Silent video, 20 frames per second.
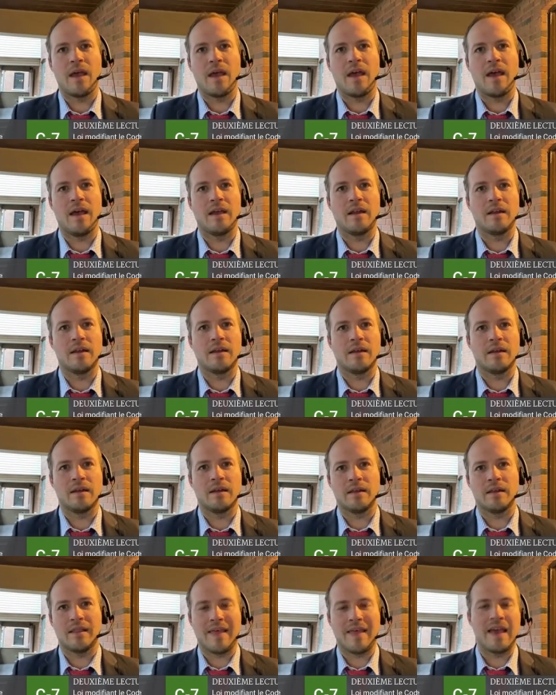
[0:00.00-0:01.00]
And
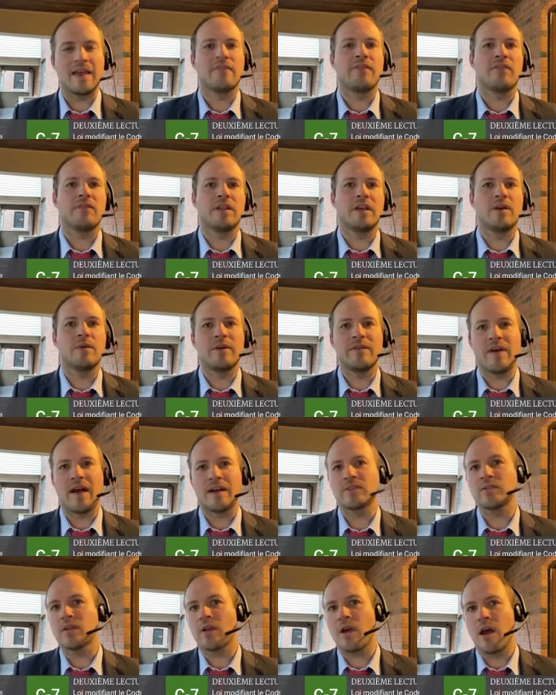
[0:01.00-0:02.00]
Thankfully, we've
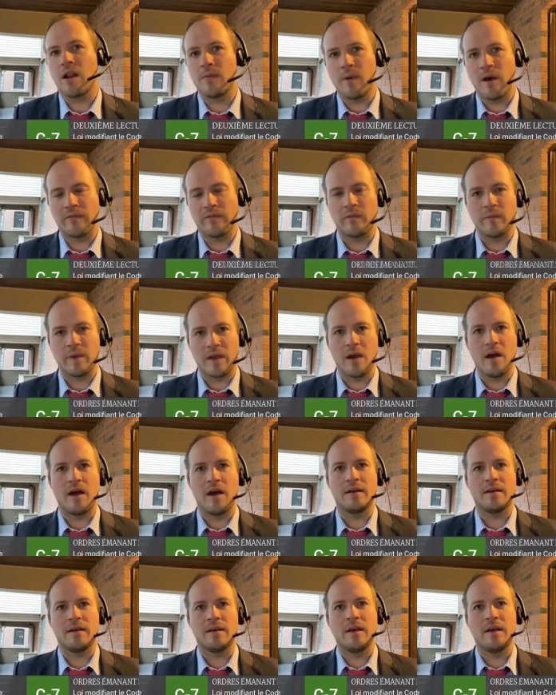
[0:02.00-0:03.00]
actually gone above and
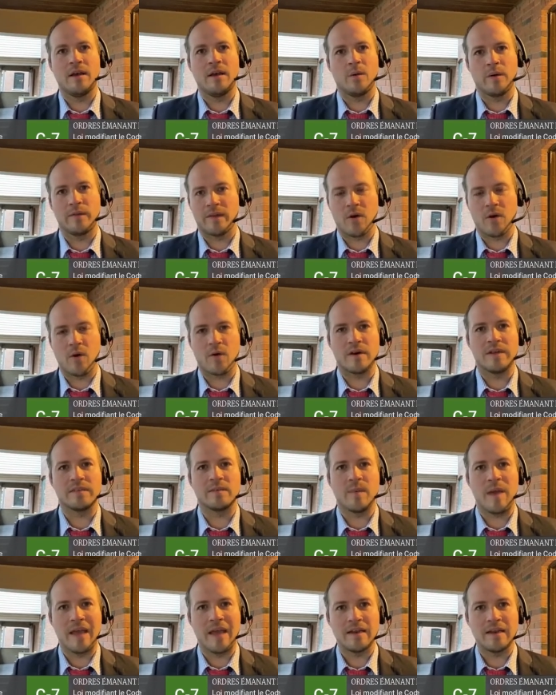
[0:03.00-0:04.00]
beyond what the court
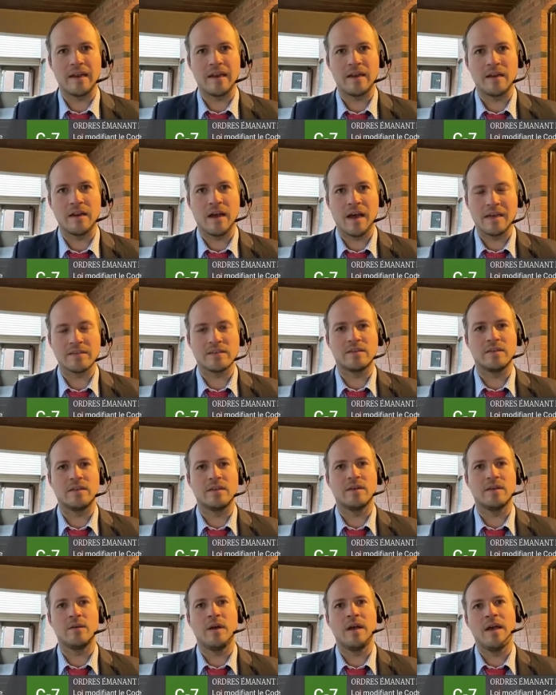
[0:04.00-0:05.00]
has mandated us to
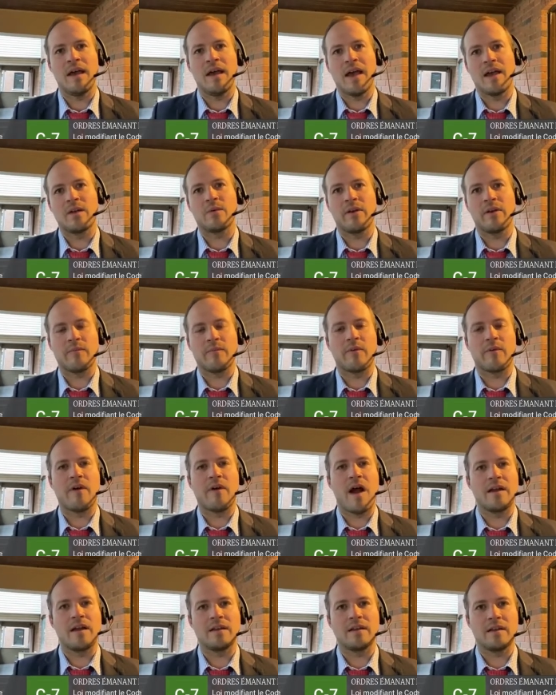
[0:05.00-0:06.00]
do, and we have
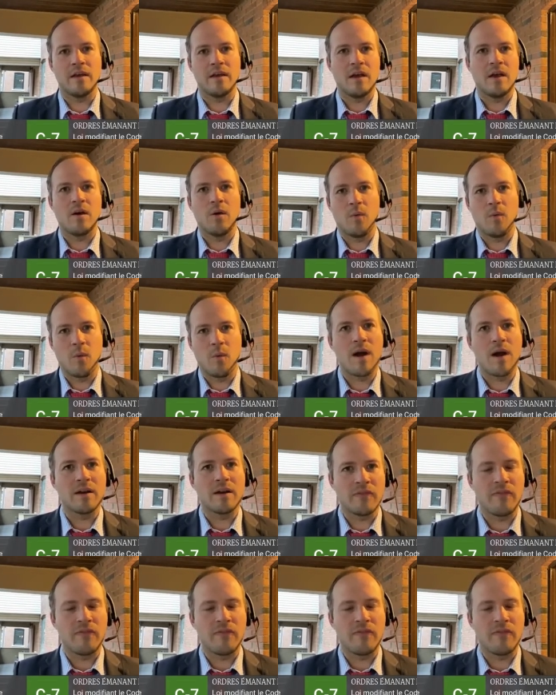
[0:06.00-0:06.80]
provided one